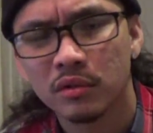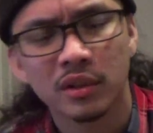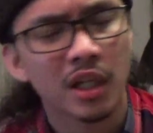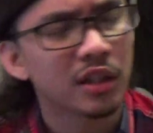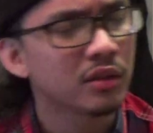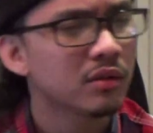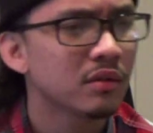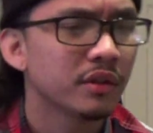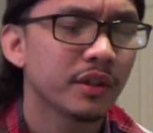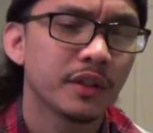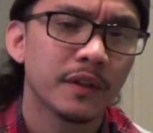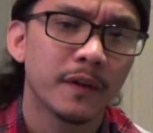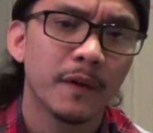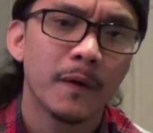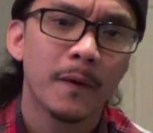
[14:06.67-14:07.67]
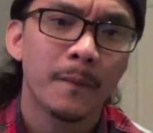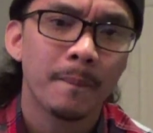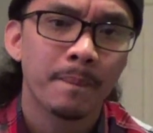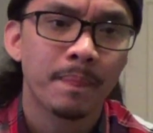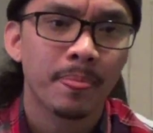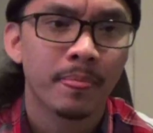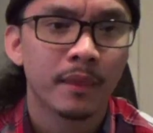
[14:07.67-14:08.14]
and I'll do it. You
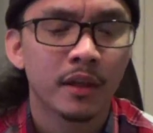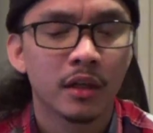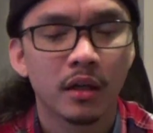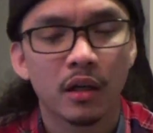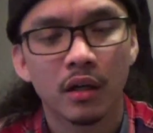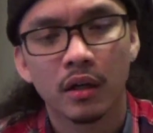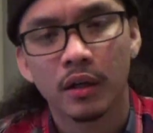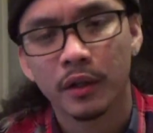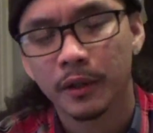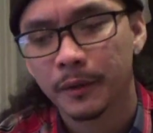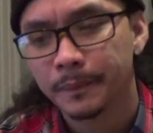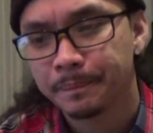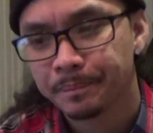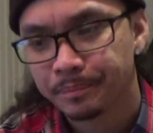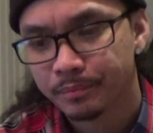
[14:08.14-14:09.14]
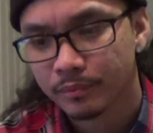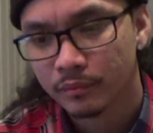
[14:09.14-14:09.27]
know.